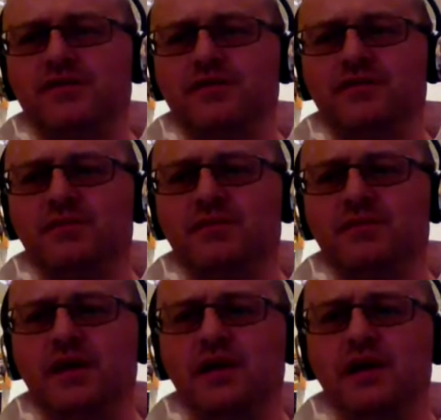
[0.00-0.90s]
me.
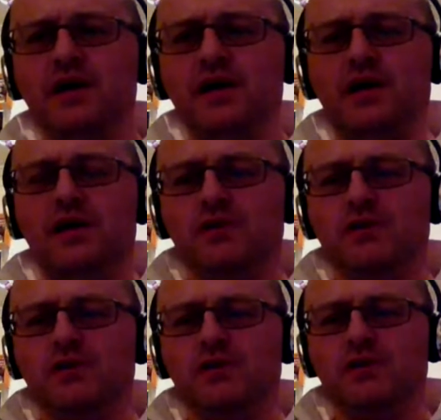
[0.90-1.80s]
It was like the
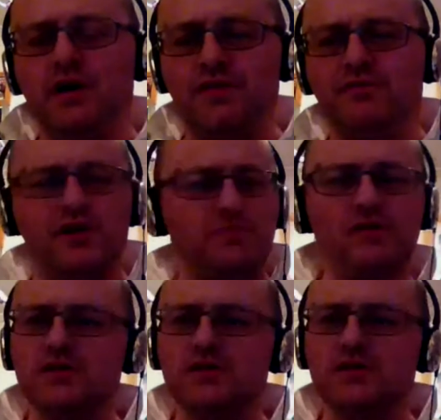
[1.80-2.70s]
first place was just like a
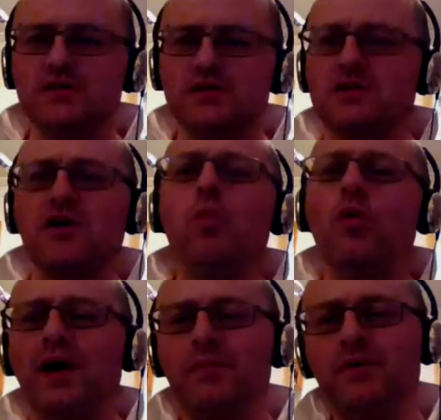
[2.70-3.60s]
warm-up
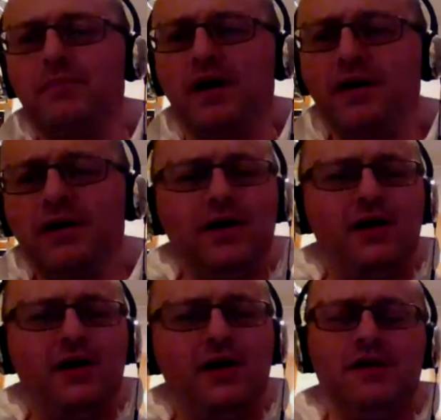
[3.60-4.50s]
pub,
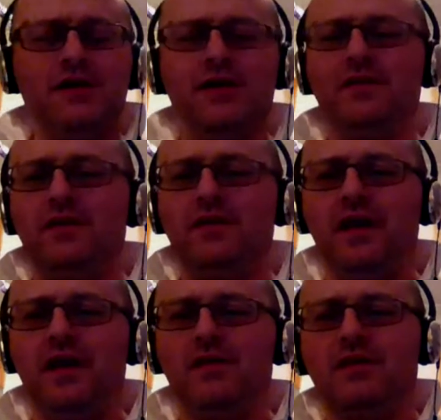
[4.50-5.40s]
and
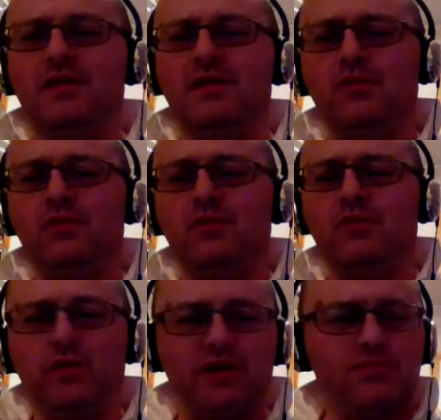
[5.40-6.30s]
then we went to brew house and
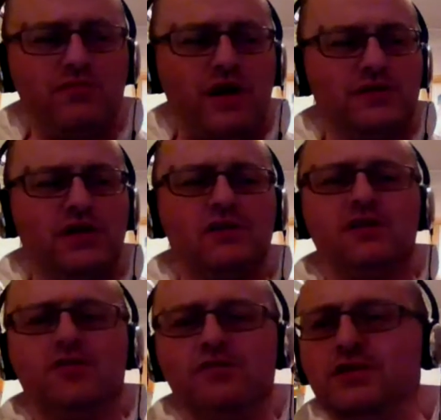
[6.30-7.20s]
kitchen, onto the
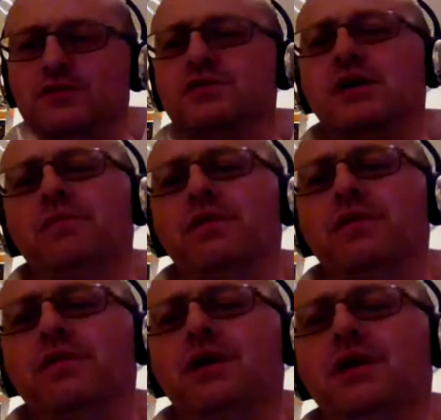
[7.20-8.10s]
Euston Tap, and then
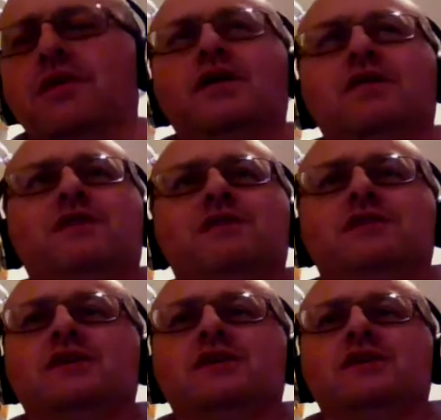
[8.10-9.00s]
finishing
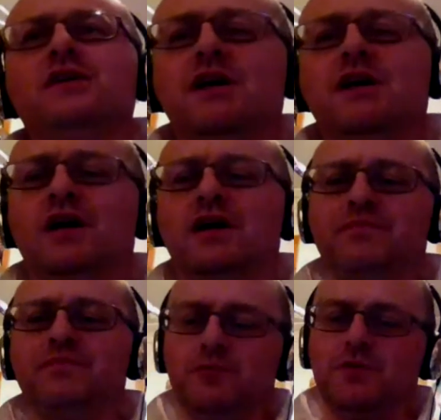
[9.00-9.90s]
at
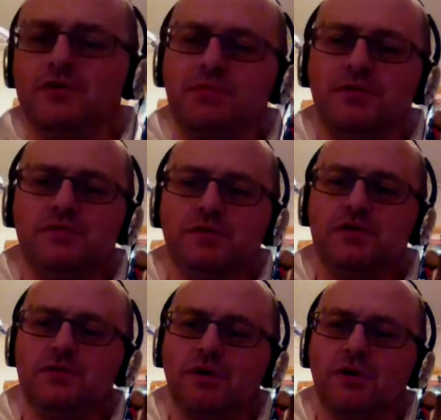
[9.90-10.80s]
Brewdog Shepherd's Bush
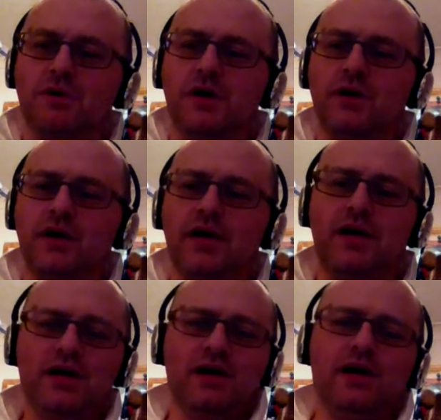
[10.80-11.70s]
as well, where
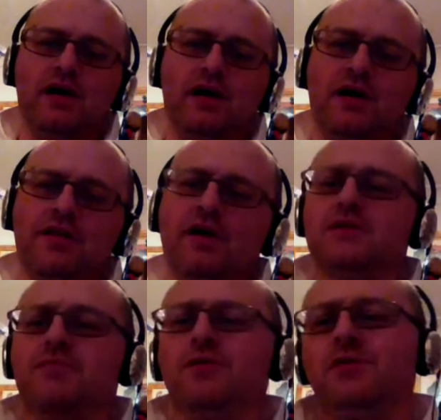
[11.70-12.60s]
the guys at
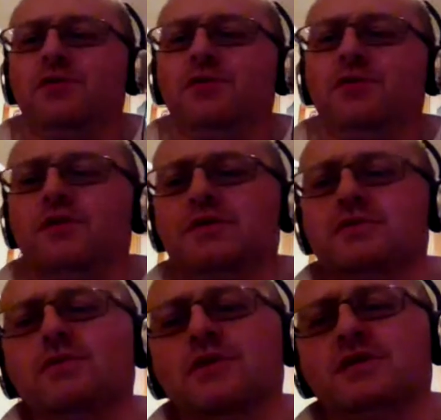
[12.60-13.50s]
Brewdog had sorted us
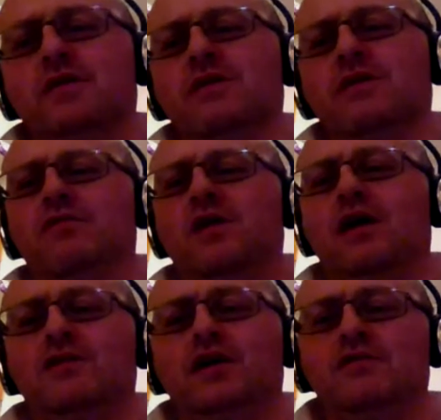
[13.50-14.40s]
out lovely over there as
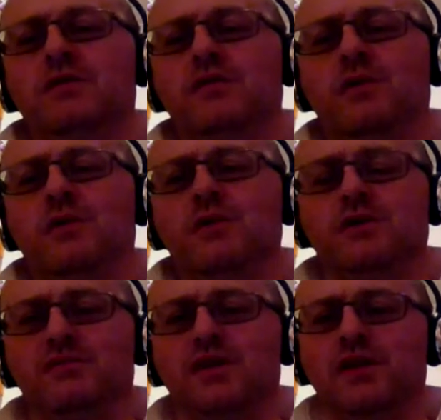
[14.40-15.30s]
well. There was some of the
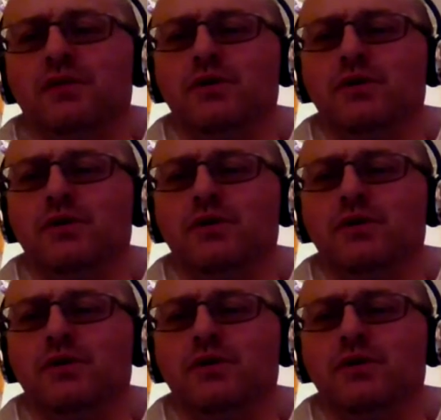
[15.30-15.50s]
new